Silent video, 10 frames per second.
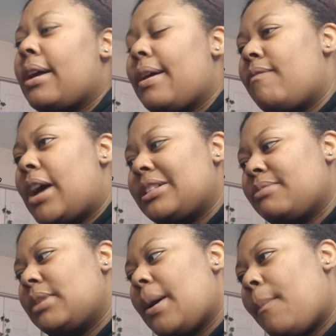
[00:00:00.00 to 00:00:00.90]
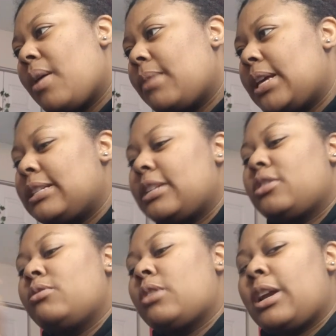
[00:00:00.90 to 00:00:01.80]
advisement appointment is at
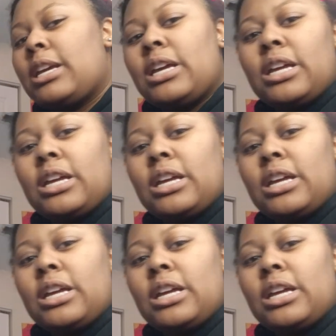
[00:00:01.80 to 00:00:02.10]
2:30.